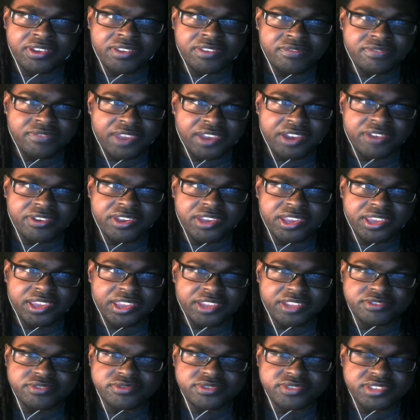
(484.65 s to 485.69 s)
very
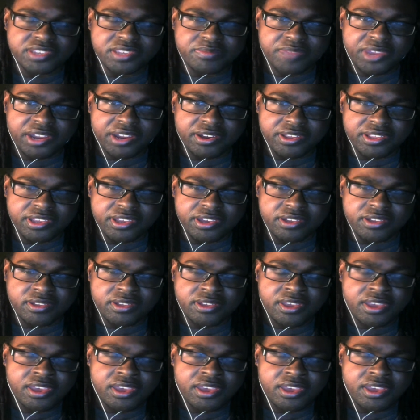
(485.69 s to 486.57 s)
interesting parallel